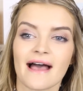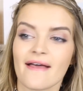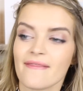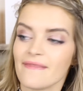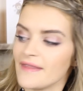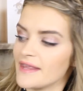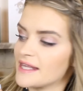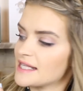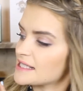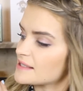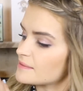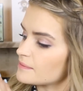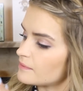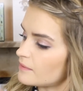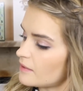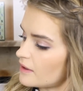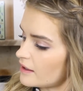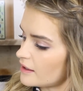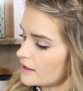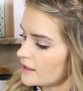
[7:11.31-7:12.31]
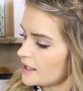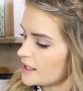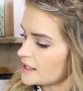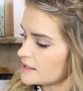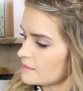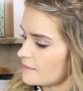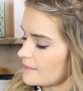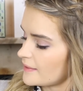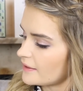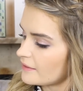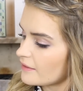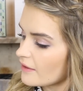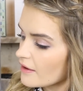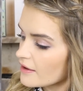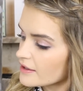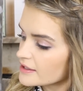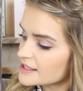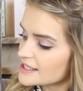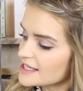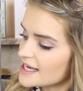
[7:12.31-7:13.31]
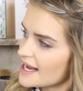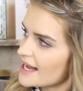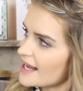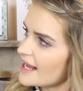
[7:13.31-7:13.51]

and this one is what we got.